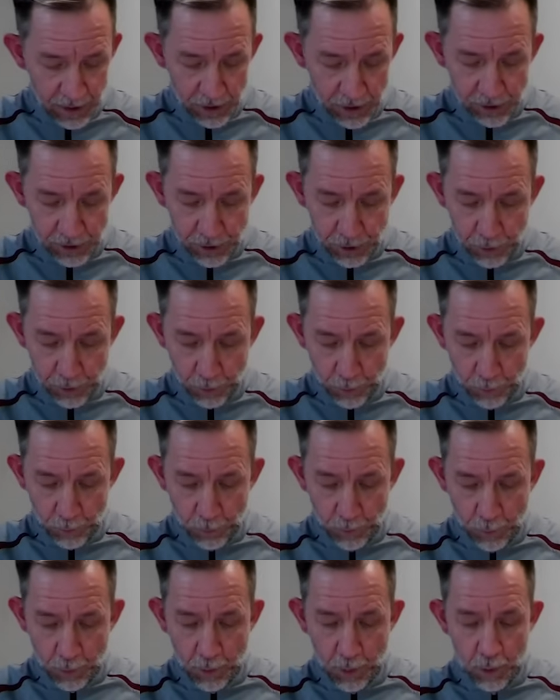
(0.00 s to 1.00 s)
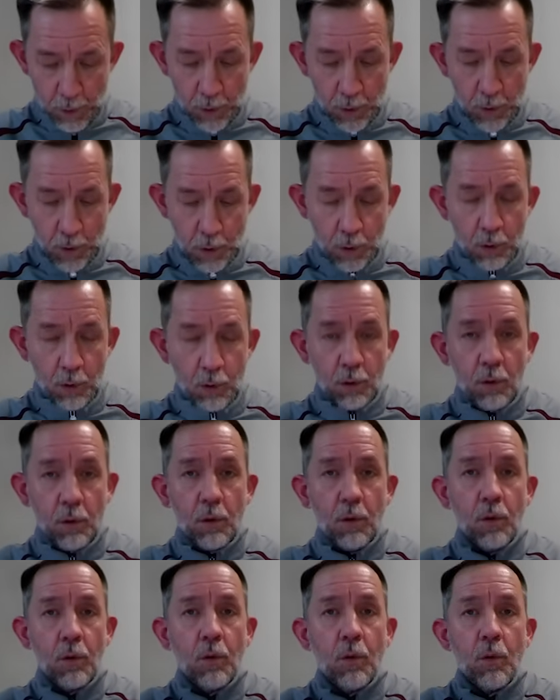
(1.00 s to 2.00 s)
So
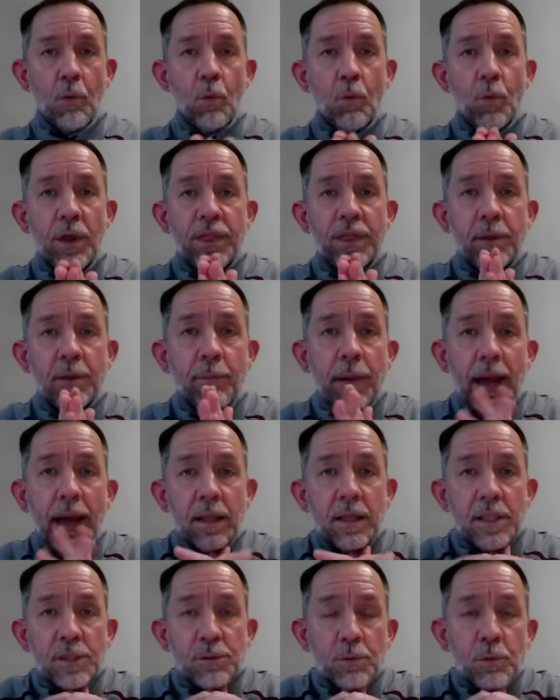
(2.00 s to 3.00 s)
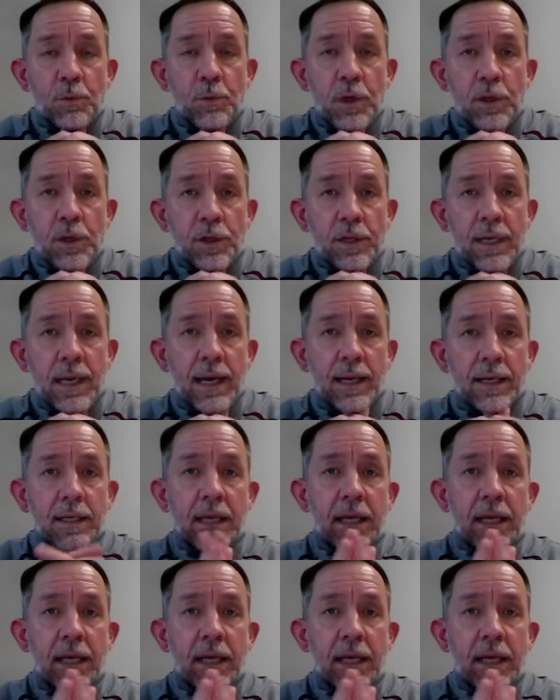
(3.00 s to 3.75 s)
with the balance, we want to look at